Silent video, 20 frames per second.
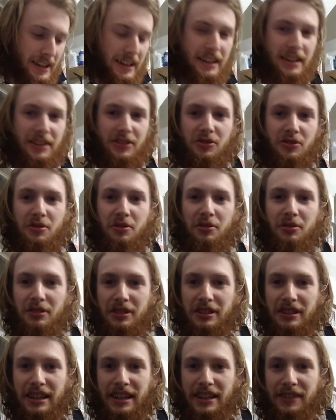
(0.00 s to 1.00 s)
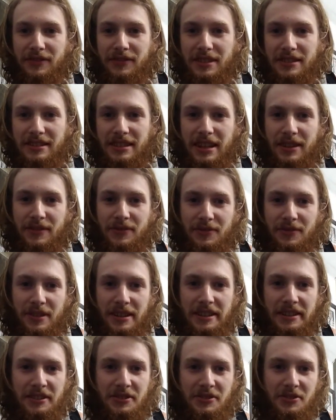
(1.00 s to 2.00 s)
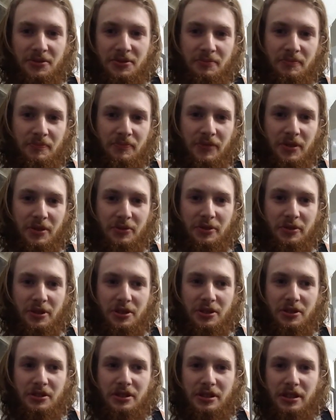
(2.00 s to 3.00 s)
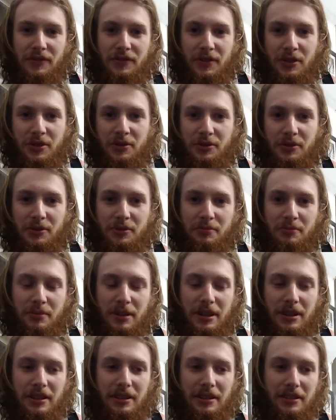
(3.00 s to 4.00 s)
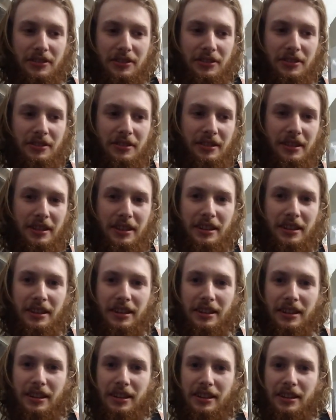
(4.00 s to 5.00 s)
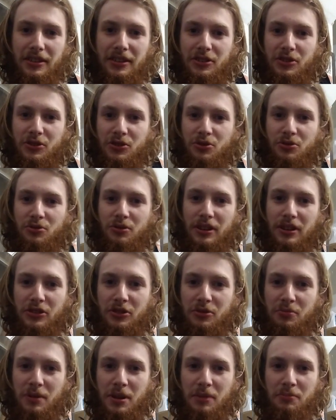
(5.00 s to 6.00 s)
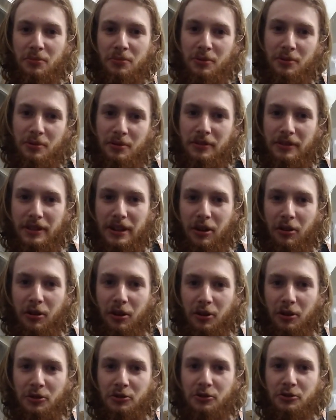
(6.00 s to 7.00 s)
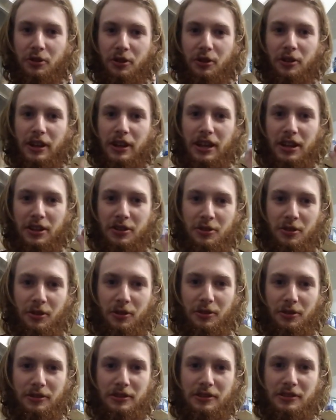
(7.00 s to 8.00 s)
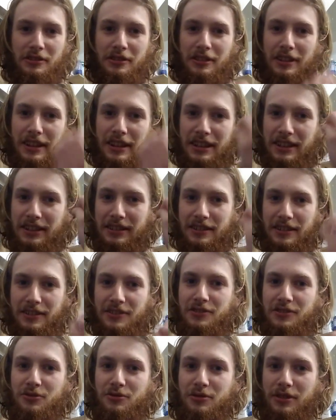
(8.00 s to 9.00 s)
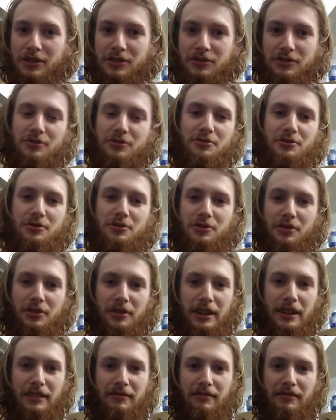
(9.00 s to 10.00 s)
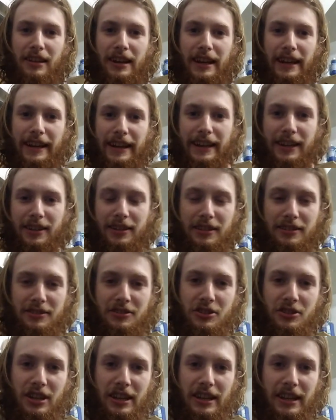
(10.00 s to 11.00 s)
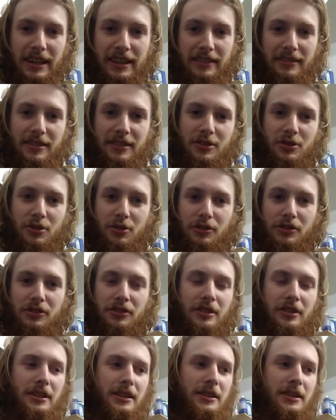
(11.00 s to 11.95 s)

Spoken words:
His goal in life is to have friends, which is difficult because he doesn't trust people. They're all dirty adults. Doesn't trust those dirty, lying, cheating adults.